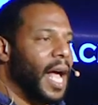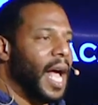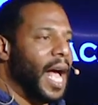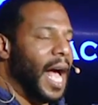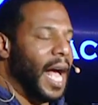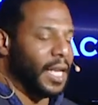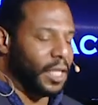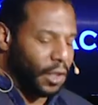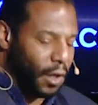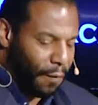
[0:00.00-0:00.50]

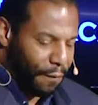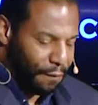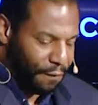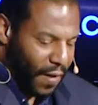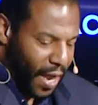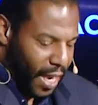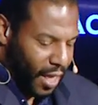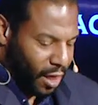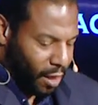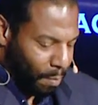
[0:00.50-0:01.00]
has your
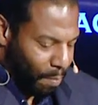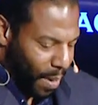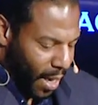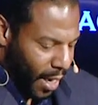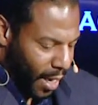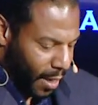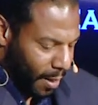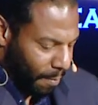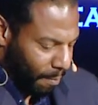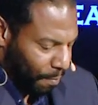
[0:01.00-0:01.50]
faith
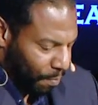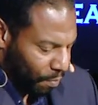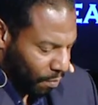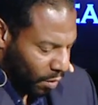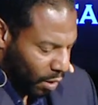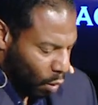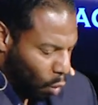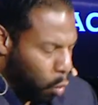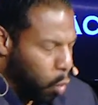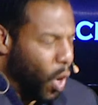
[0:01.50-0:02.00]
been
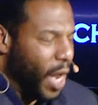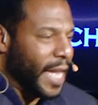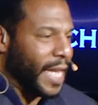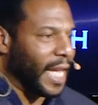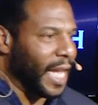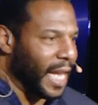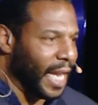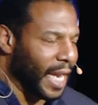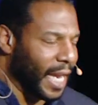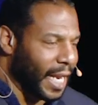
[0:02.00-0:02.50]

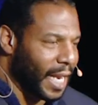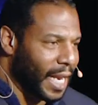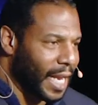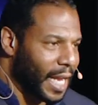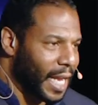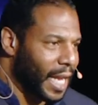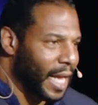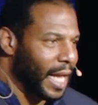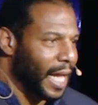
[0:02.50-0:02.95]
weak in?